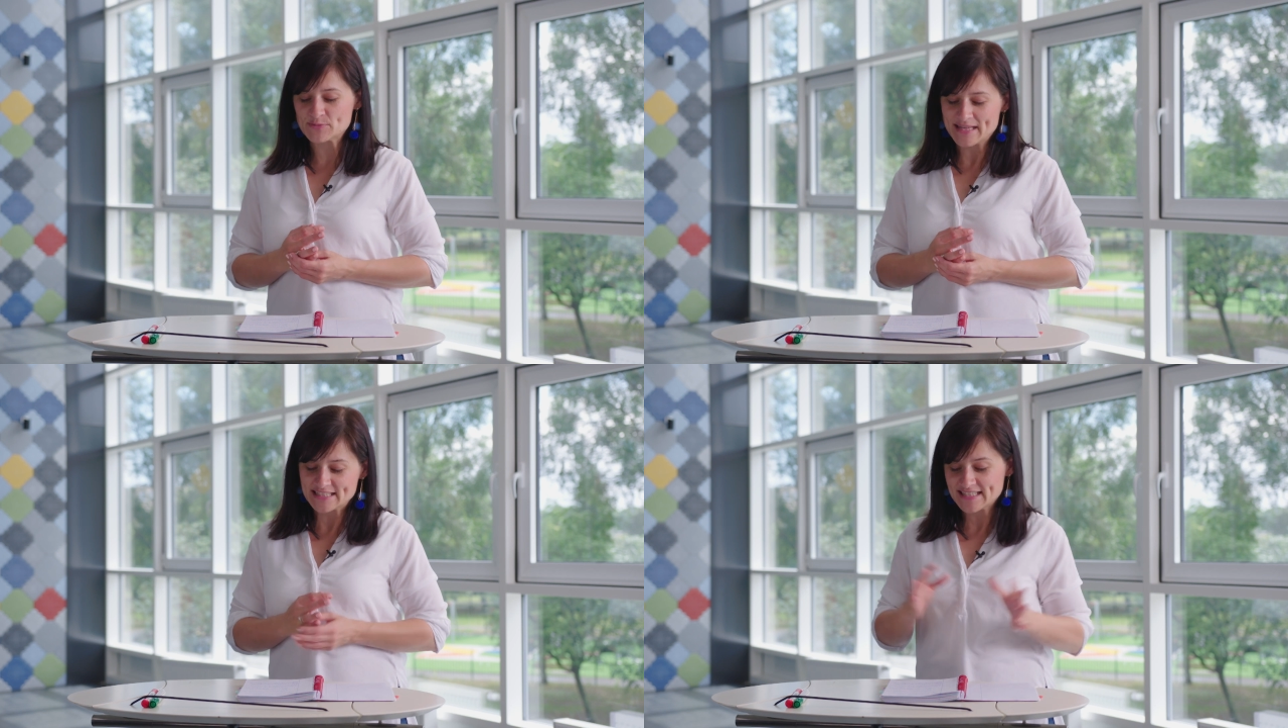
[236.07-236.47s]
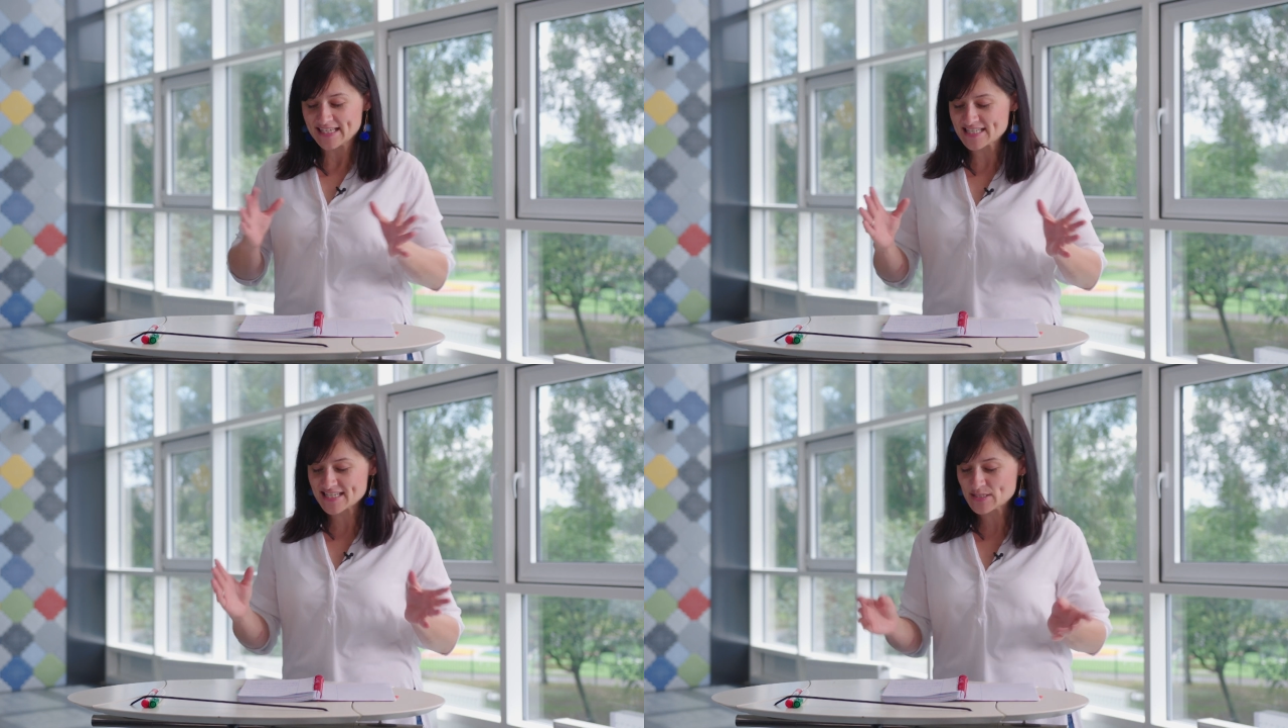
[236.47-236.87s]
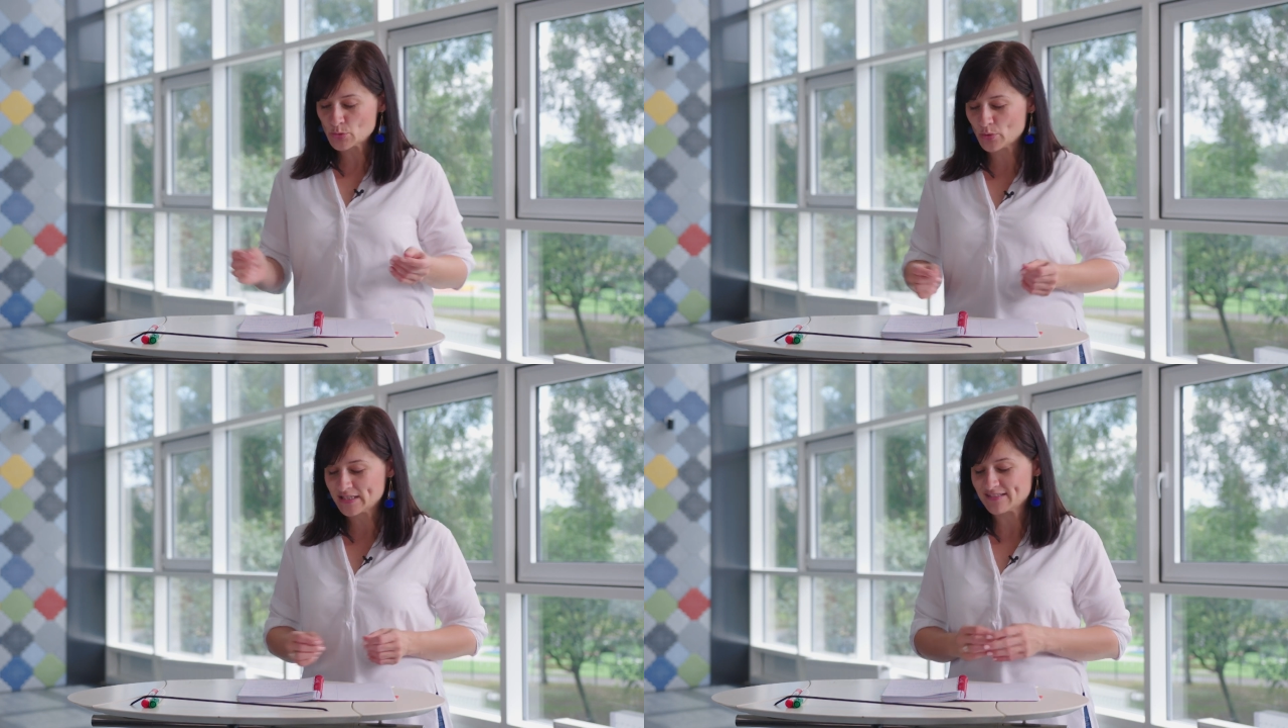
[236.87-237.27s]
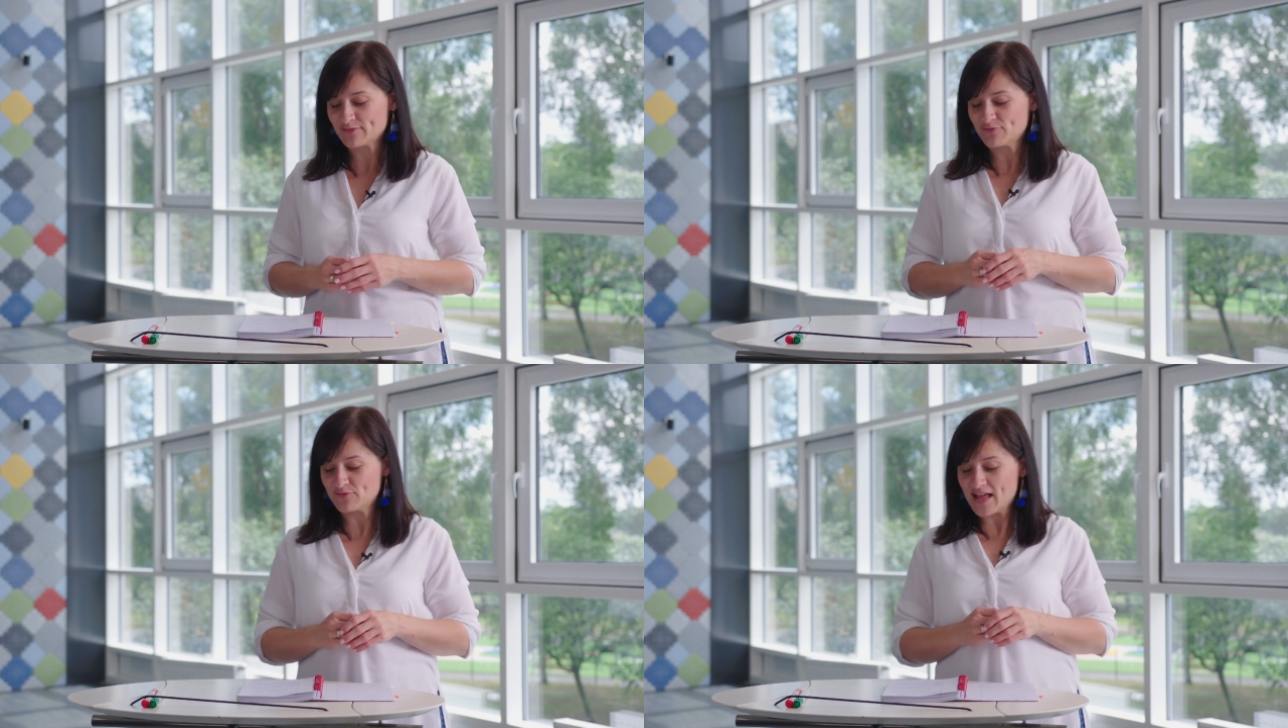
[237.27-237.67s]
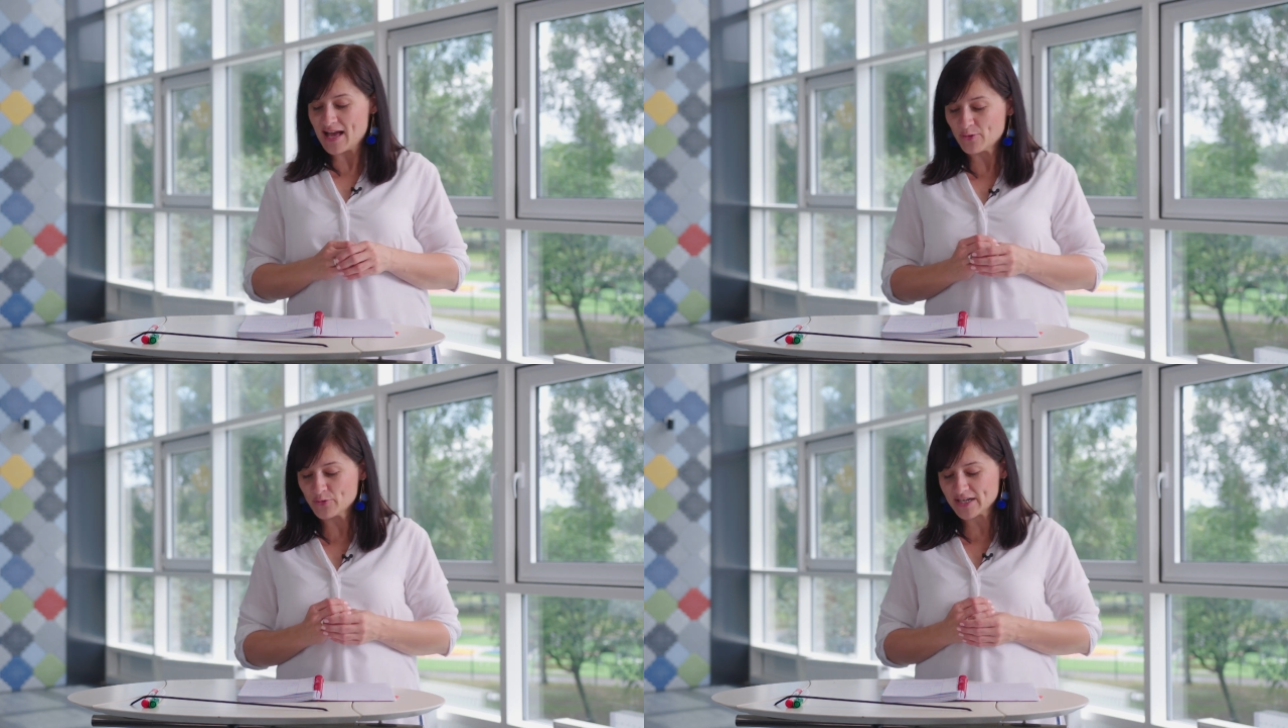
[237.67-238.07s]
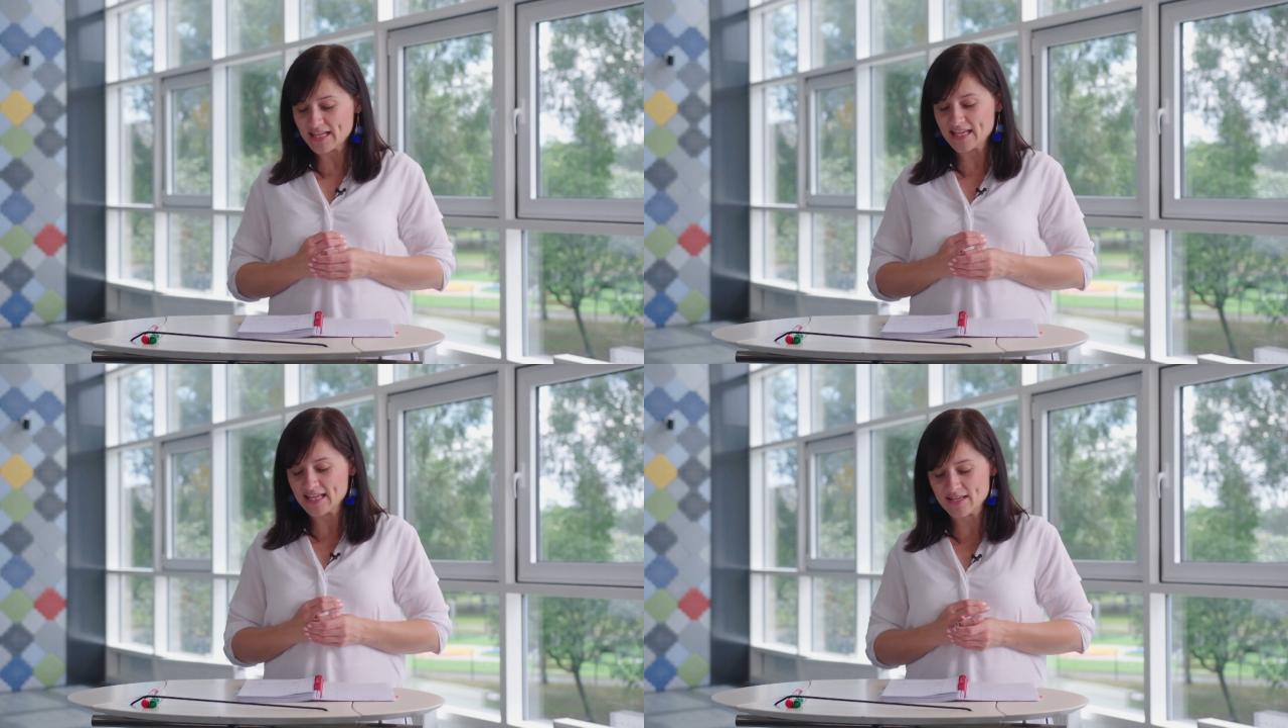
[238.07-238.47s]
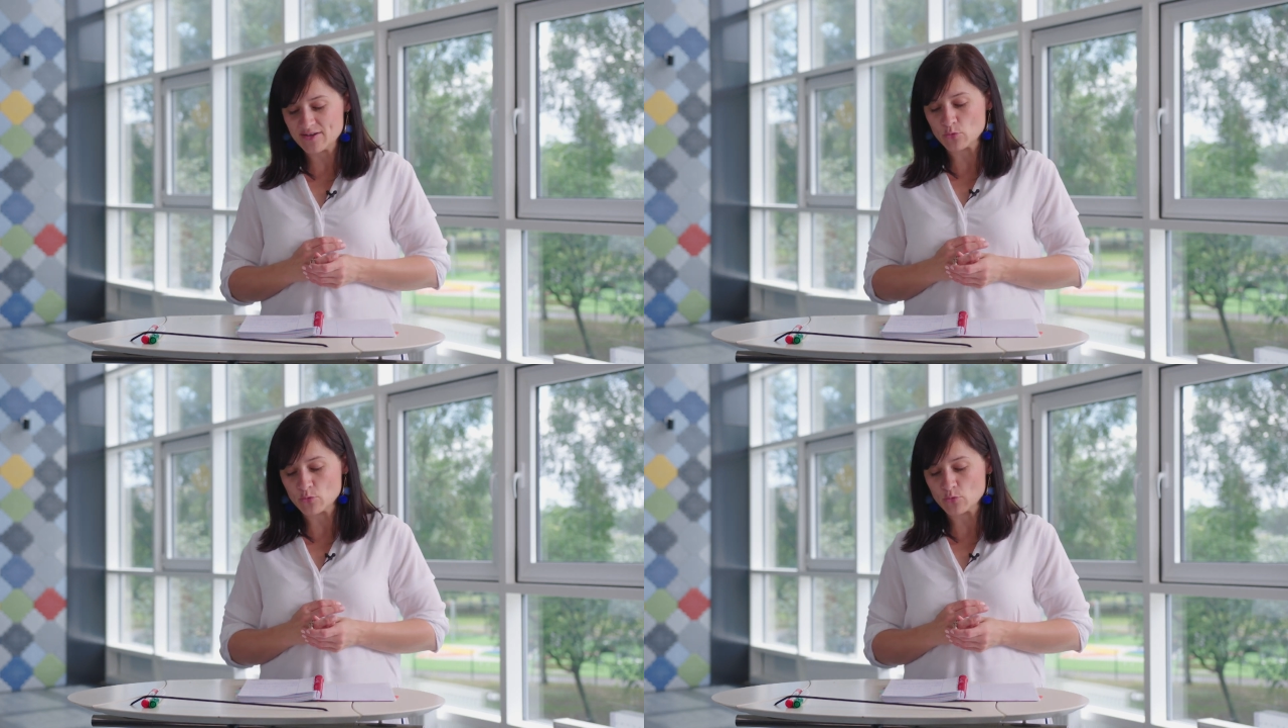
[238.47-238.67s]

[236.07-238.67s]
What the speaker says: meditation within flowery,